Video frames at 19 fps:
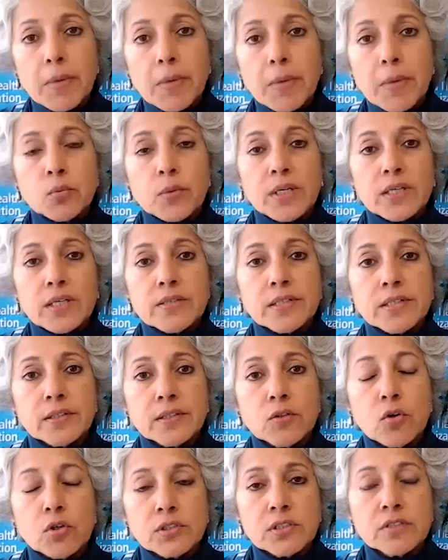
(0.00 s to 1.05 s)
pathways
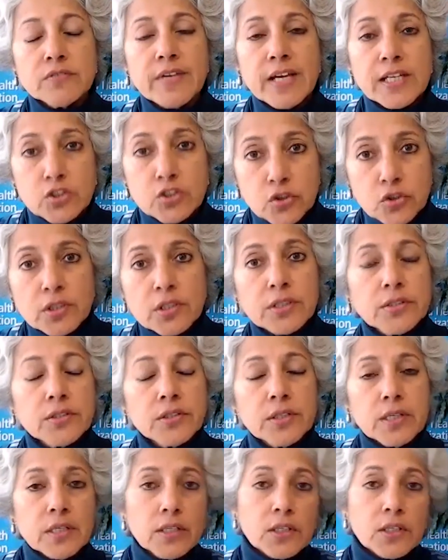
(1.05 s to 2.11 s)
and causes vascular,
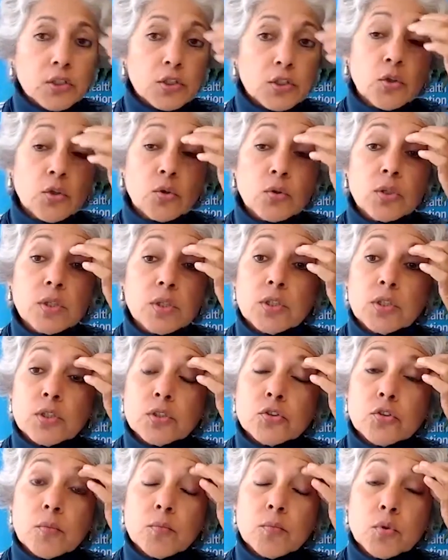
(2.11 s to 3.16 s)
you know,
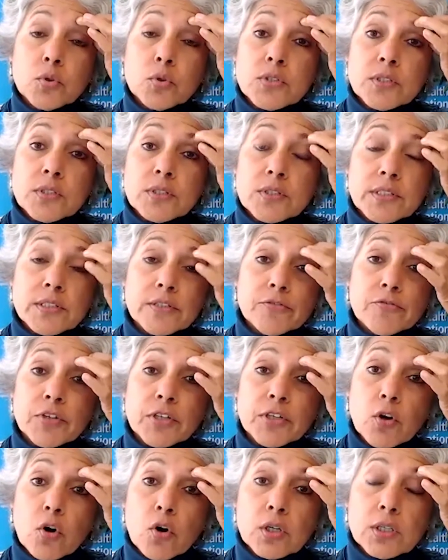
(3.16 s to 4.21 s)
thrombosis and
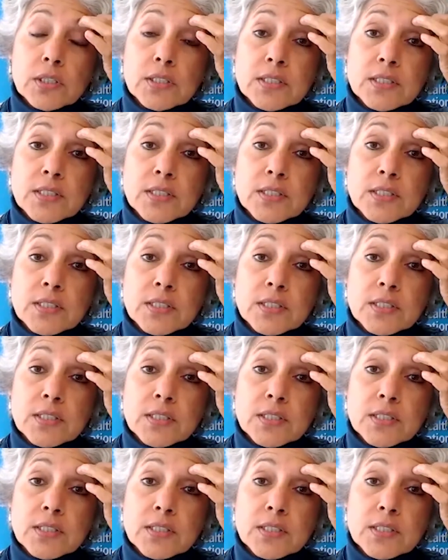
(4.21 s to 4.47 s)
different organ